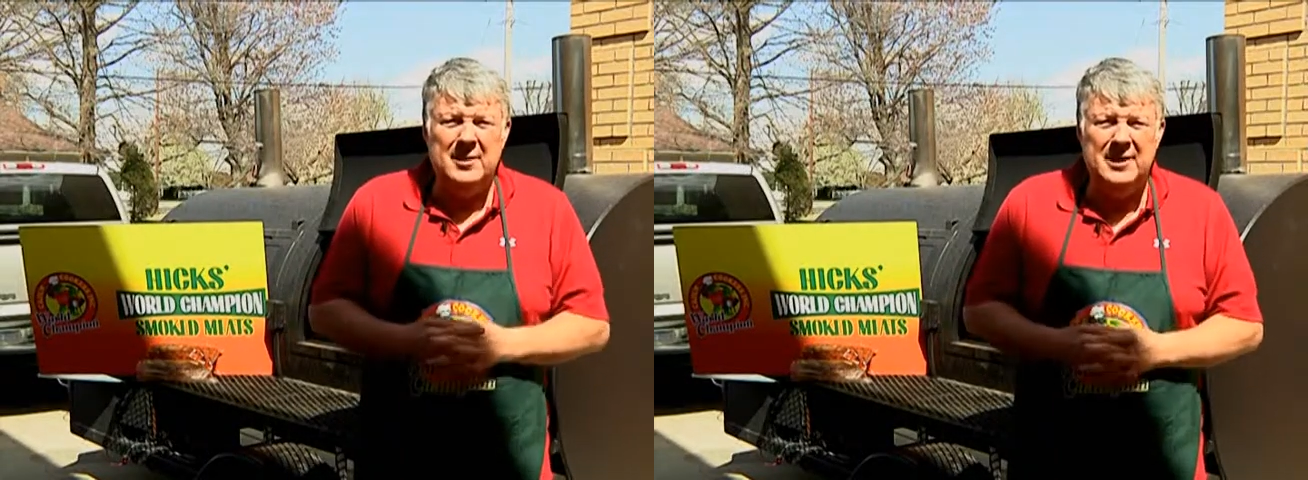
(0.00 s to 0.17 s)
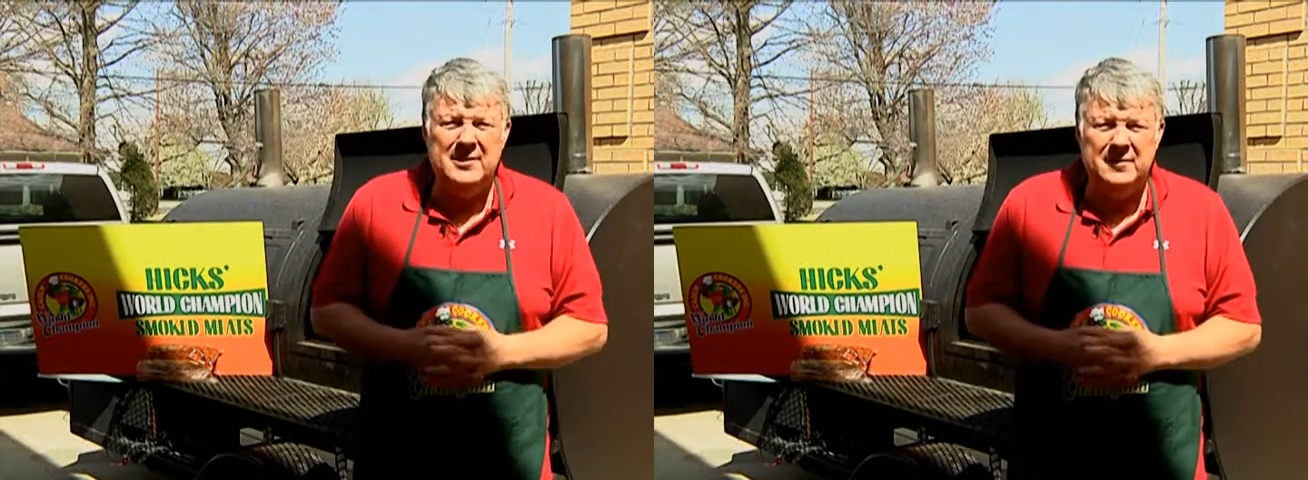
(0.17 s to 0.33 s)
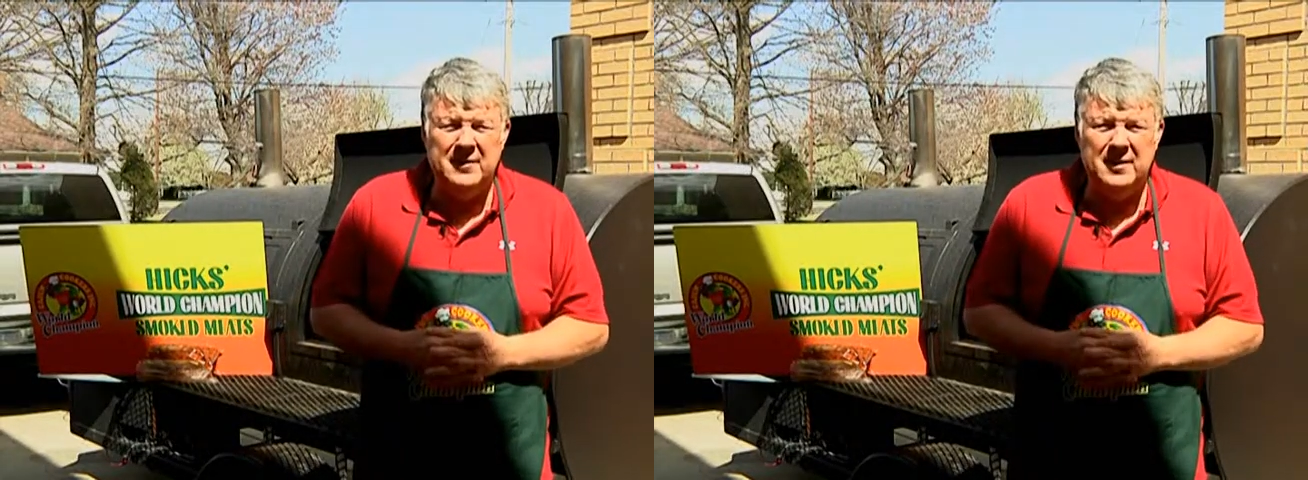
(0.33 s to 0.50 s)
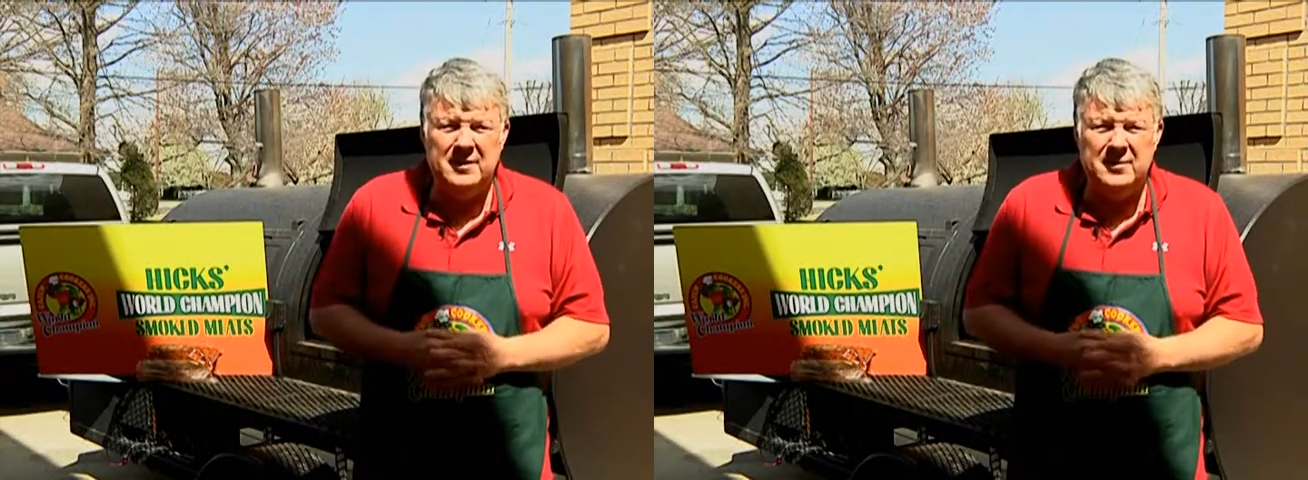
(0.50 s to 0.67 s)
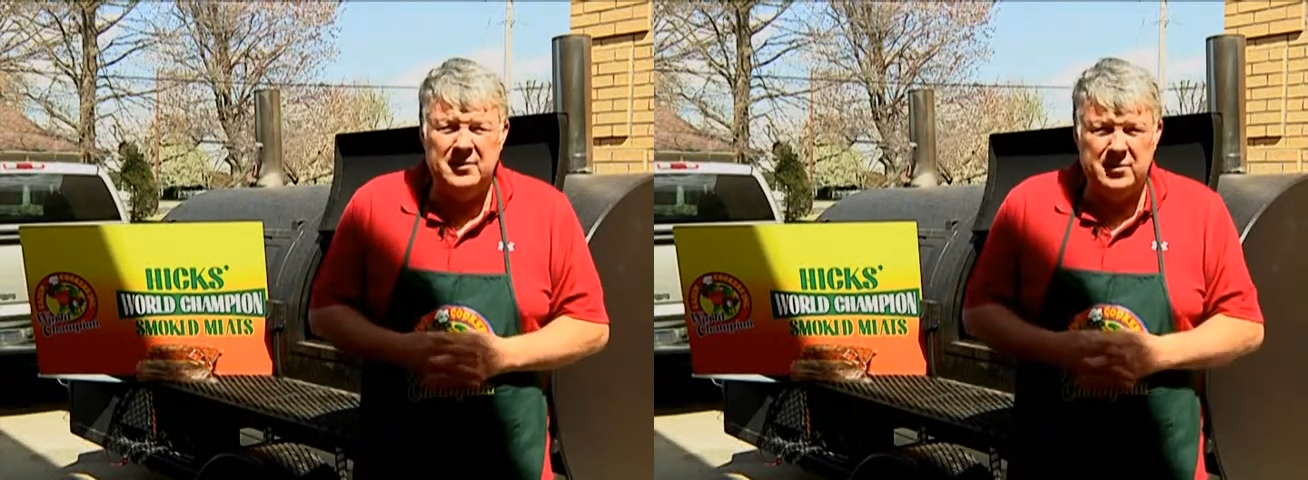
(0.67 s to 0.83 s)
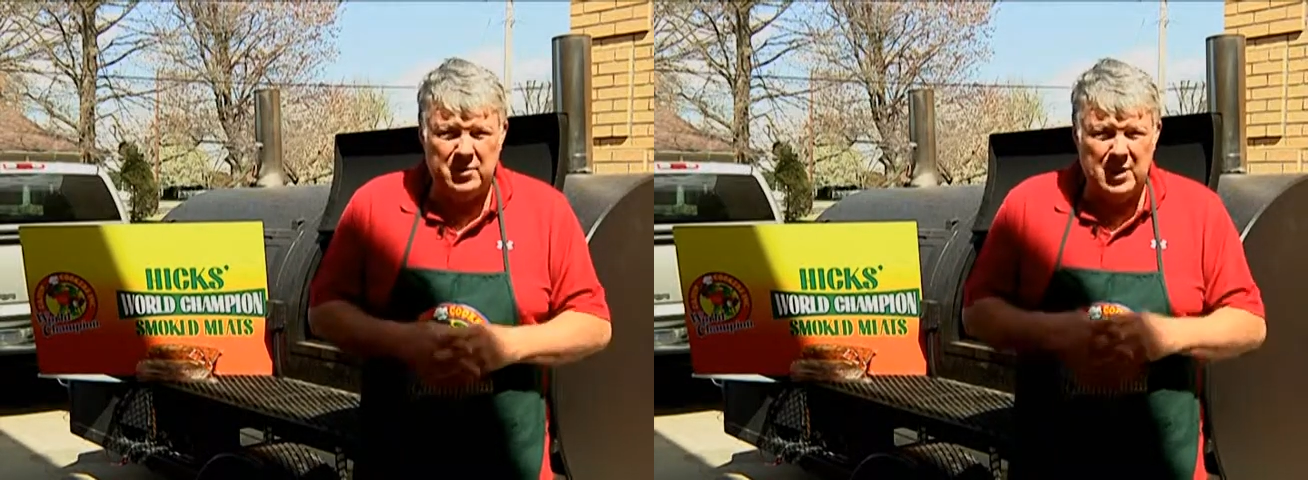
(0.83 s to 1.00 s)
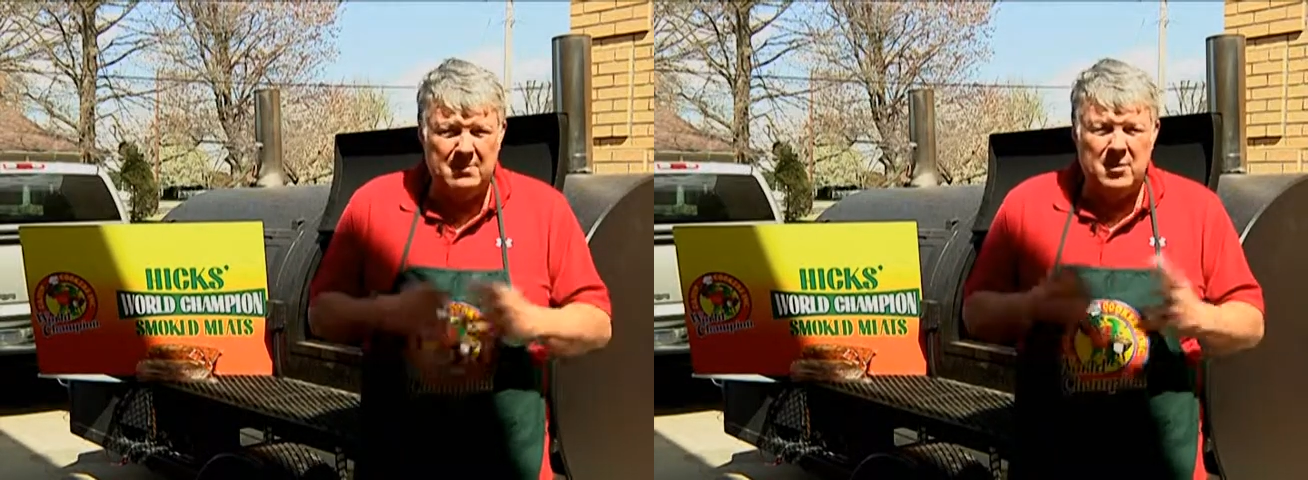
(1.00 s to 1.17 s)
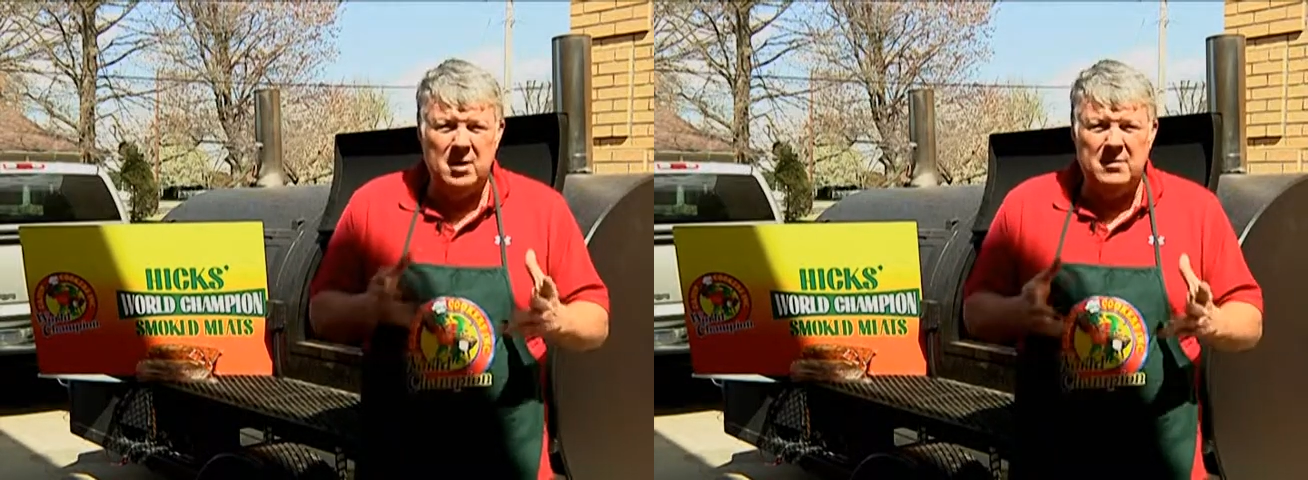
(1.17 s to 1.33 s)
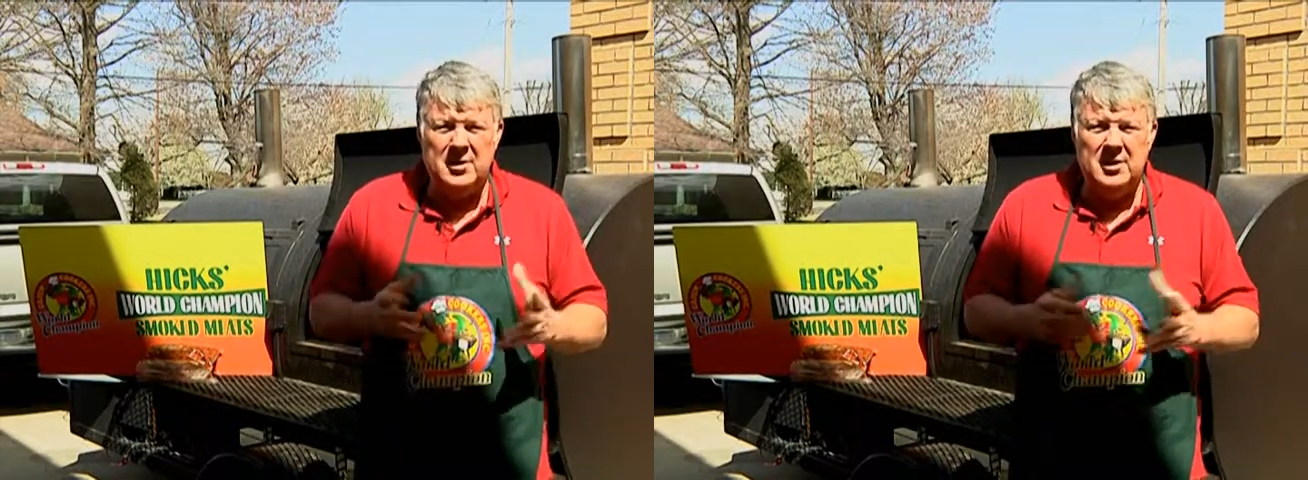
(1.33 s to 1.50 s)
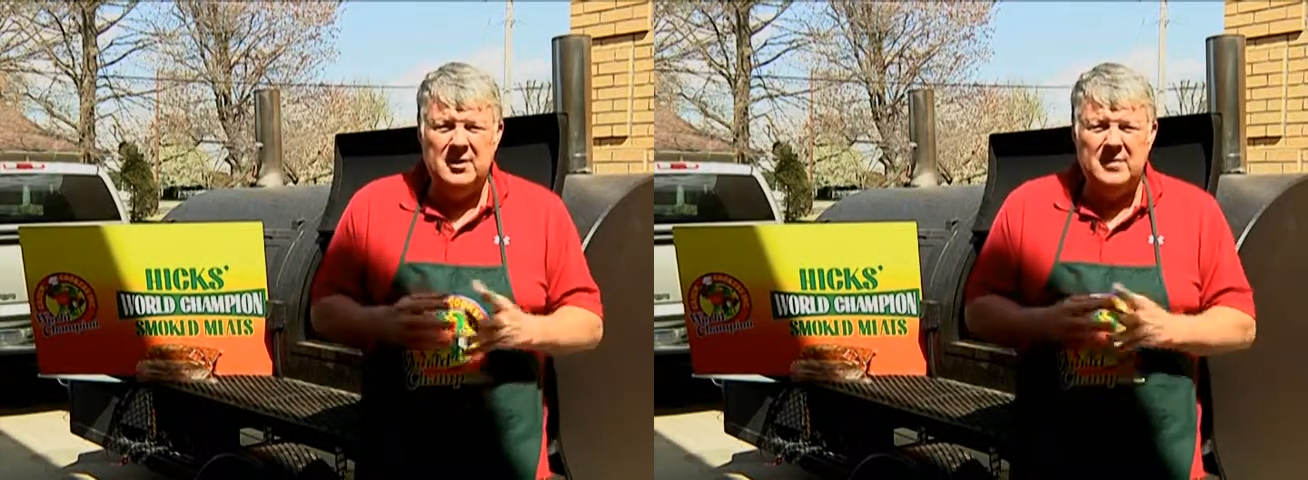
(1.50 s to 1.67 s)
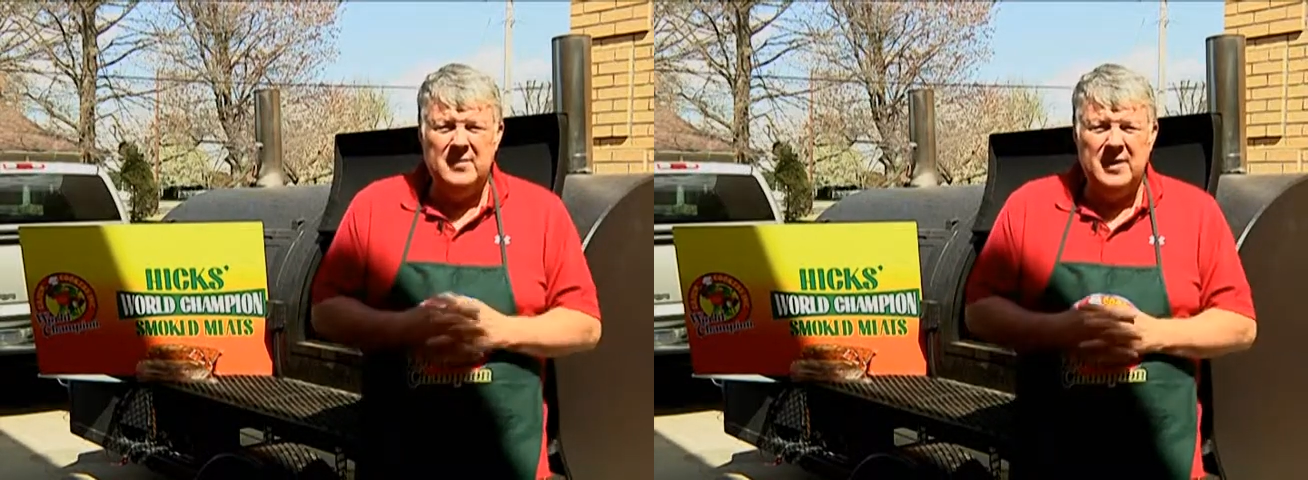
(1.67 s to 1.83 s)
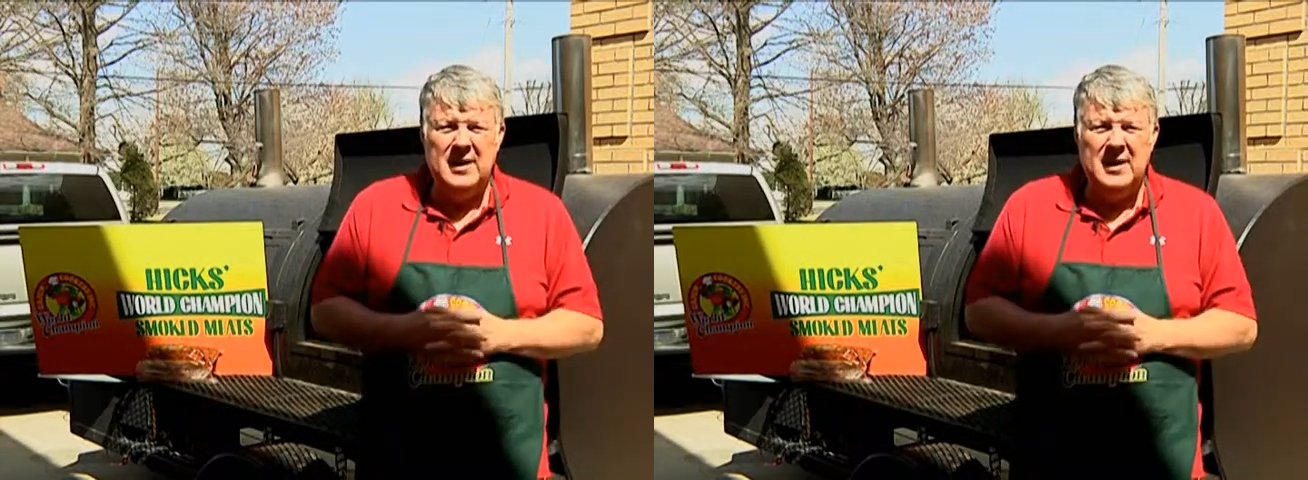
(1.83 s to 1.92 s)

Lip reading: raise funds through our barbecue.